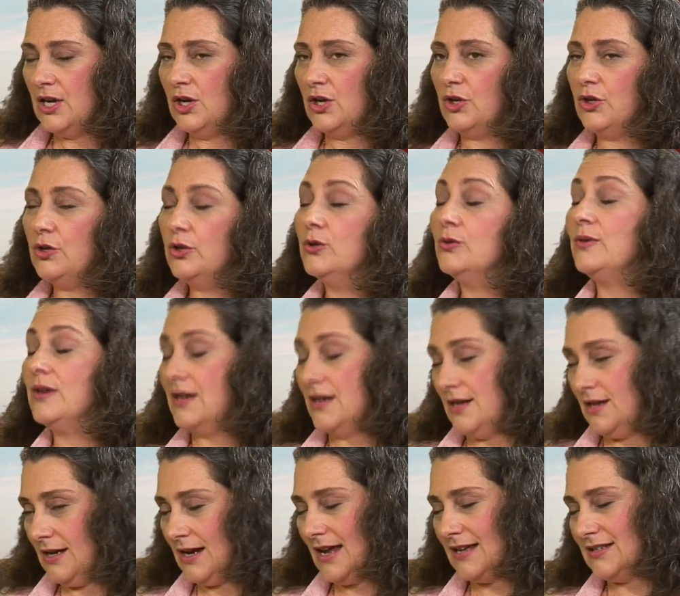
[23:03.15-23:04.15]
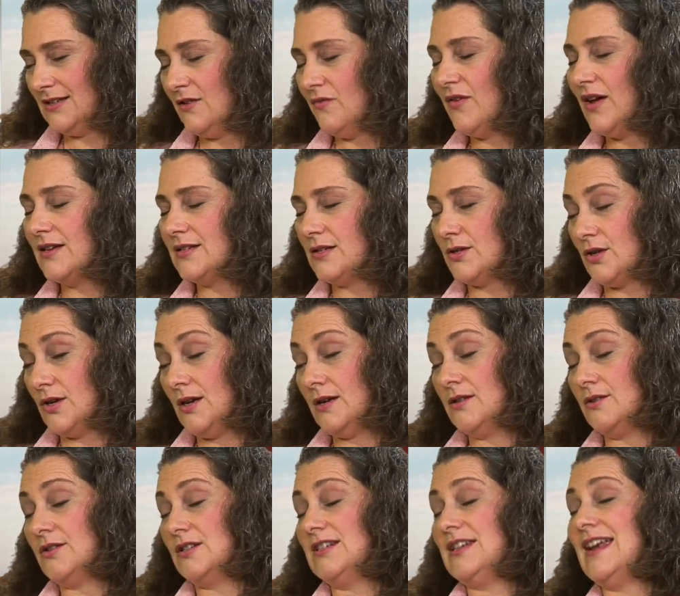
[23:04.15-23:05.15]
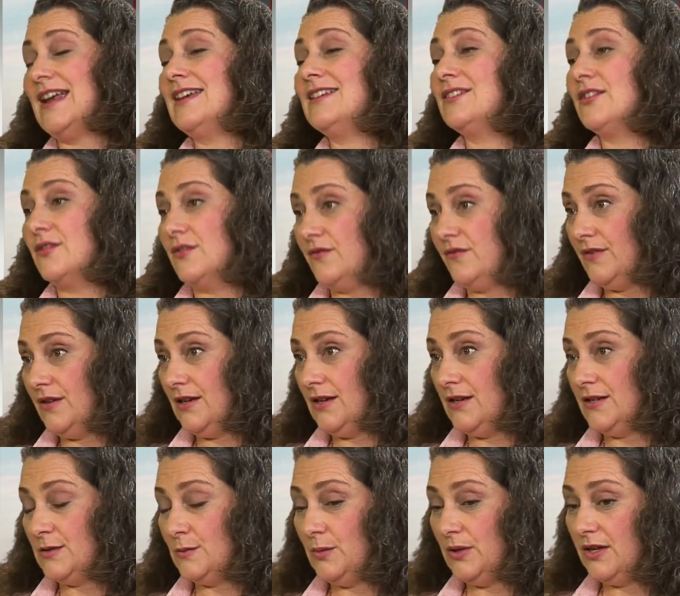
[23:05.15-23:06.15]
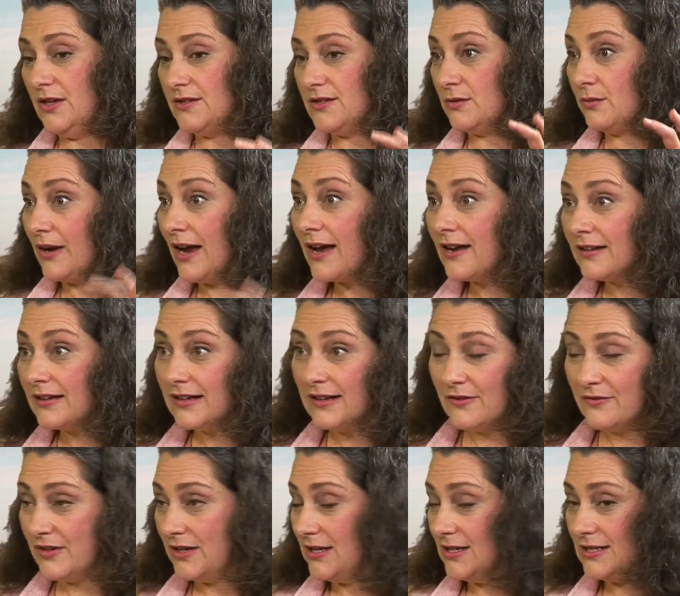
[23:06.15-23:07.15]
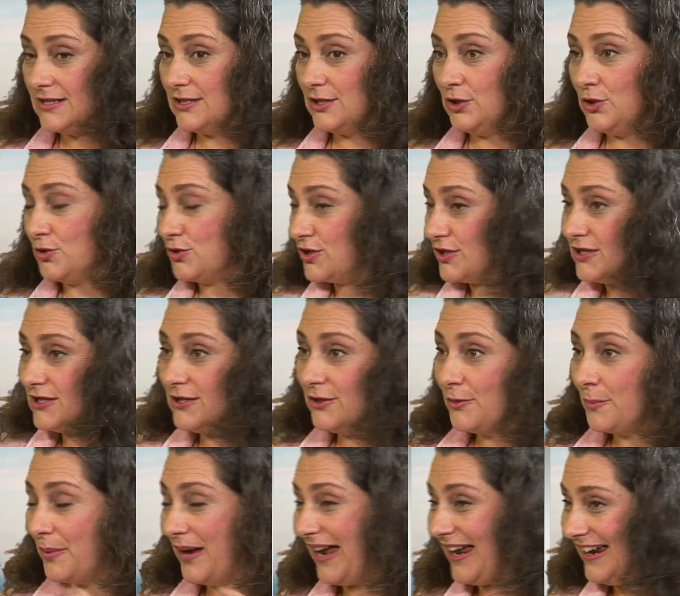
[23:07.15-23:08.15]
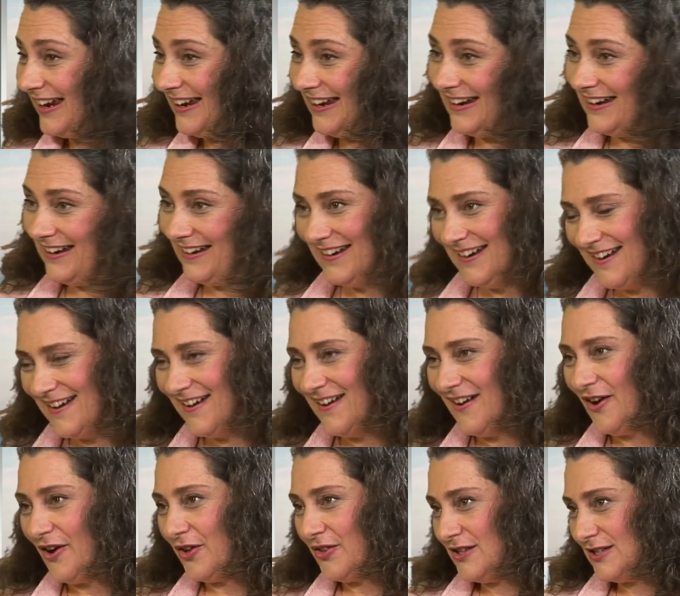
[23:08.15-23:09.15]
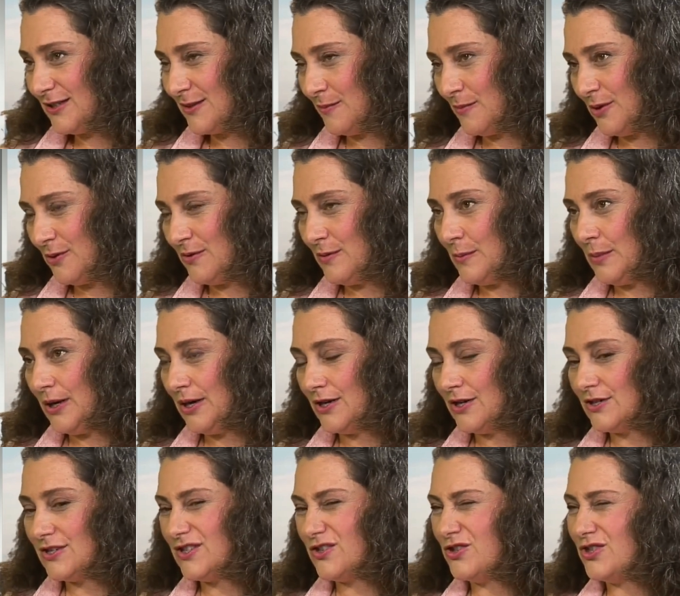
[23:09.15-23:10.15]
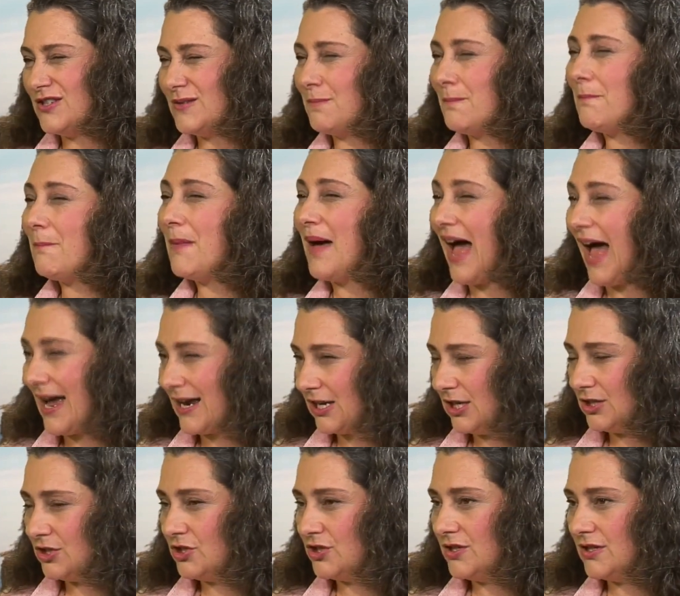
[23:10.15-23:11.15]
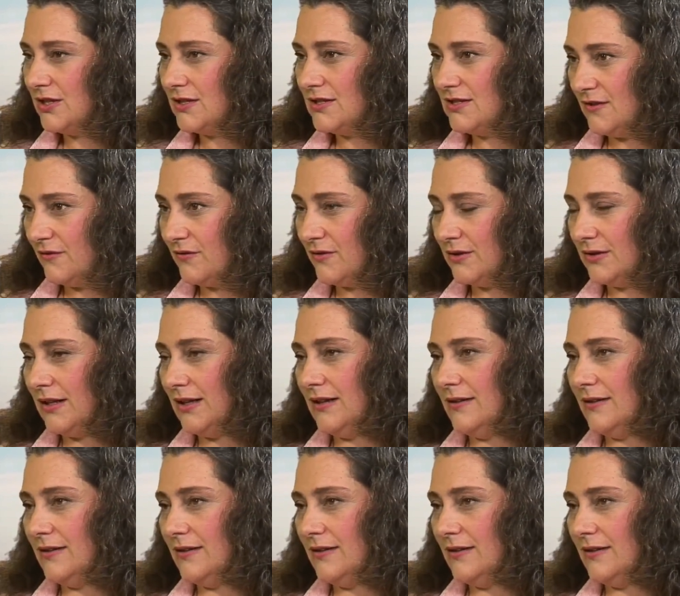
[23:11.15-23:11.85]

you need, as an investor, to understand the fees, because the reality of it is you're still paying all these component parts. They're just packaged differently.